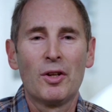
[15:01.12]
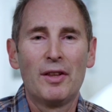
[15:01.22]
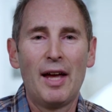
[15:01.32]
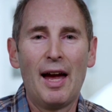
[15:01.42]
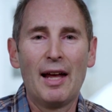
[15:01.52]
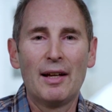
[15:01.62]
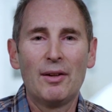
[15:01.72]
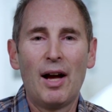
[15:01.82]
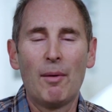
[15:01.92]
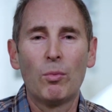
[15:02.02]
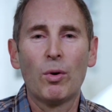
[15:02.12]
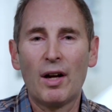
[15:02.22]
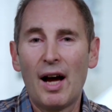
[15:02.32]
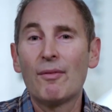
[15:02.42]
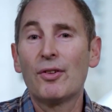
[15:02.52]
that were
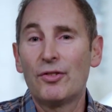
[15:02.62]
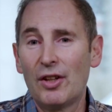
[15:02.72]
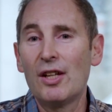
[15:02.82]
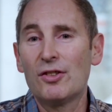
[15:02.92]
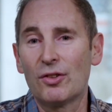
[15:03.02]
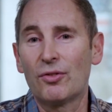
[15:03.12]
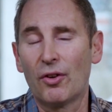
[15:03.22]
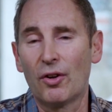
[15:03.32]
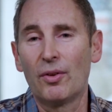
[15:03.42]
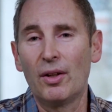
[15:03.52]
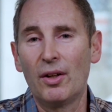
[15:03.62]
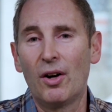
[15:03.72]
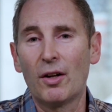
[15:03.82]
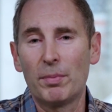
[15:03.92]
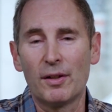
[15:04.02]
conversations for a really
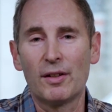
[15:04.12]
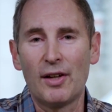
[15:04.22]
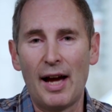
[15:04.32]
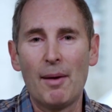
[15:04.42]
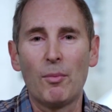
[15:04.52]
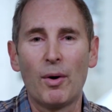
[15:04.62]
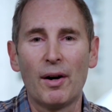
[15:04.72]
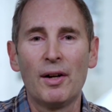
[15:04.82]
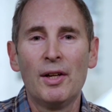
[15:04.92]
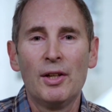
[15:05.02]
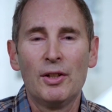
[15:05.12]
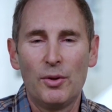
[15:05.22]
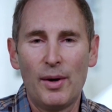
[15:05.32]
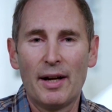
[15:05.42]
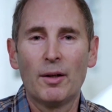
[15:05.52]
long period of time where
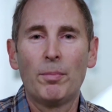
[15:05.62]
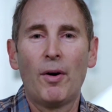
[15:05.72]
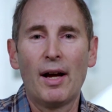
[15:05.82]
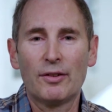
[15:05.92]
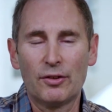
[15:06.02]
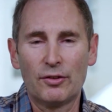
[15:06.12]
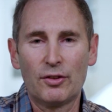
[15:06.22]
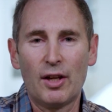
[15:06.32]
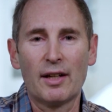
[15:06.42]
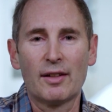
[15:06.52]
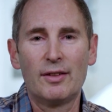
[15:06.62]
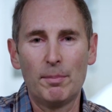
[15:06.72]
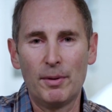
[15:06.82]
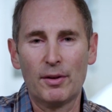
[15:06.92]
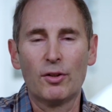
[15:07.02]
you had enterprises kind of
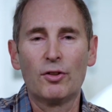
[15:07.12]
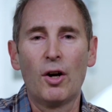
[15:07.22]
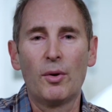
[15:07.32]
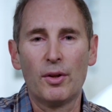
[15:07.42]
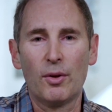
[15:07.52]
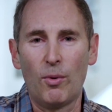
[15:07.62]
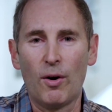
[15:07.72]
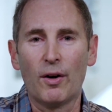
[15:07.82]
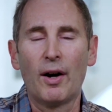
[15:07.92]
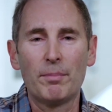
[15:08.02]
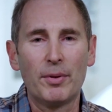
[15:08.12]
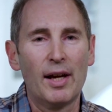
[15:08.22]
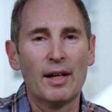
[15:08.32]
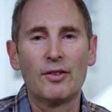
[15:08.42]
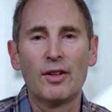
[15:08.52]
dipping their toe in the water on
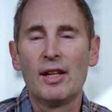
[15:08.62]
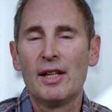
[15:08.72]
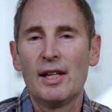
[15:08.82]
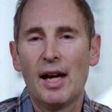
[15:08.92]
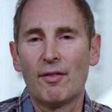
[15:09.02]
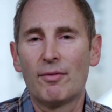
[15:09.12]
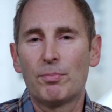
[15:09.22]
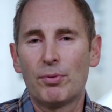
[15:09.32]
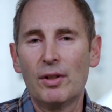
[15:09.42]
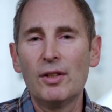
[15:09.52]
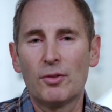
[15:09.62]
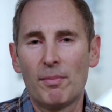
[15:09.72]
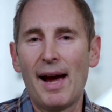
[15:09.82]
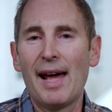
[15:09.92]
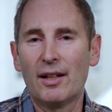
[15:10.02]
plans, have pretty
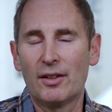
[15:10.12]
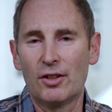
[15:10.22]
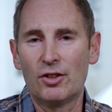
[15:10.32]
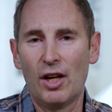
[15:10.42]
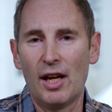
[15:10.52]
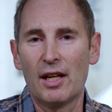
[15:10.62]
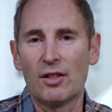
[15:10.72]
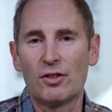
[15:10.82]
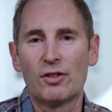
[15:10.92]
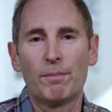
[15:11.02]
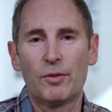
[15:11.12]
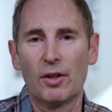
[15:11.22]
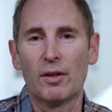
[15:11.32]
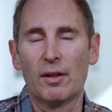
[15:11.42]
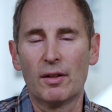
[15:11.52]
dramatically changed
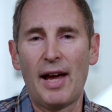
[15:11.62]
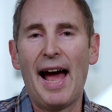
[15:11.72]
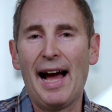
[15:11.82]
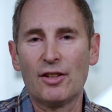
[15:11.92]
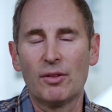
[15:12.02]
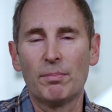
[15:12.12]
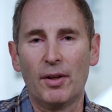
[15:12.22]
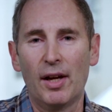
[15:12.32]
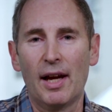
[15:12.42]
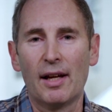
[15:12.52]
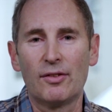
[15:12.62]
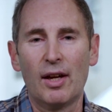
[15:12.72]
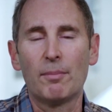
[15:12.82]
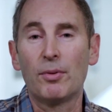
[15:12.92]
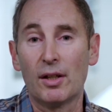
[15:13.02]
to action plans
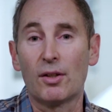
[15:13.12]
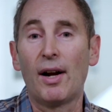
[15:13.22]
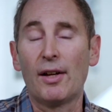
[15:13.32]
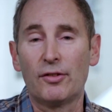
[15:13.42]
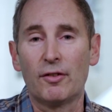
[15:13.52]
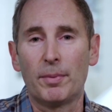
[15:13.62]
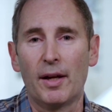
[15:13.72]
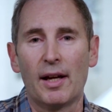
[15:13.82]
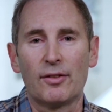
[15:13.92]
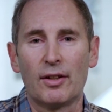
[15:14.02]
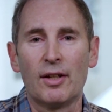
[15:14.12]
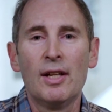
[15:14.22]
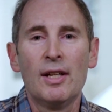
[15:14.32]
and pretty aggressive plans. And